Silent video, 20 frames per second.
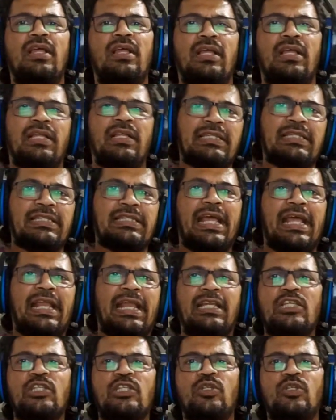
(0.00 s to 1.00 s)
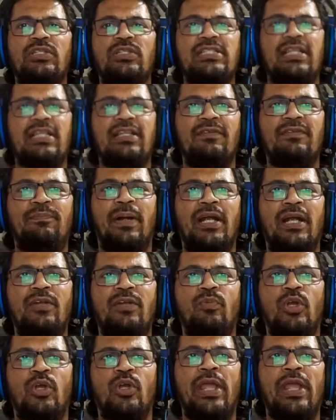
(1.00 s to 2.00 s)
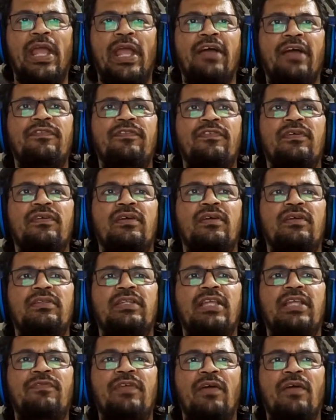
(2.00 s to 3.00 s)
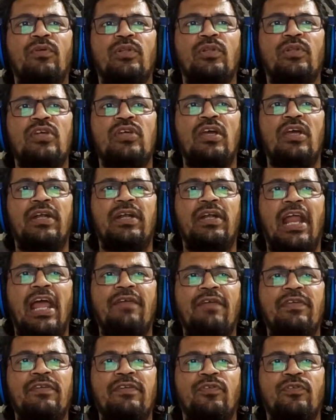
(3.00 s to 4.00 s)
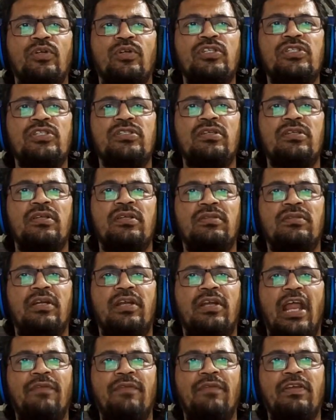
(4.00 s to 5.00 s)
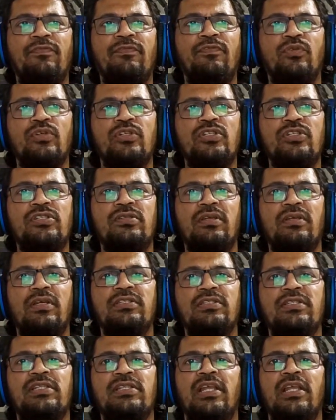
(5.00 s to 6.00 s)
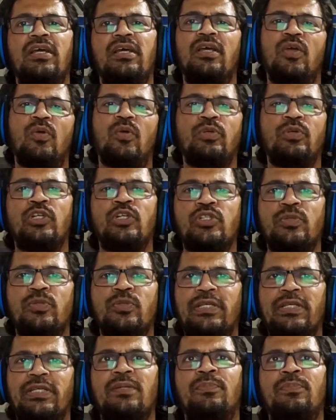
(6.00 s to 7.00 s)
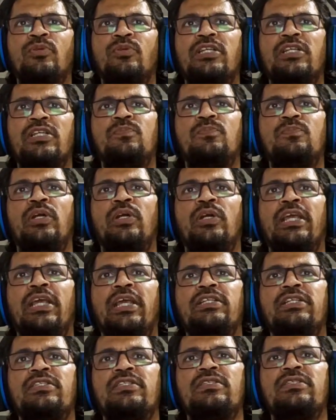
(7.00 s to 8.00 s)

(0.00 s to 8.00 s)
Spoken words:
Then, so these are the part what we have. Then we also have a driving force. The driving force, it is clear, which also makes the process spontaneous.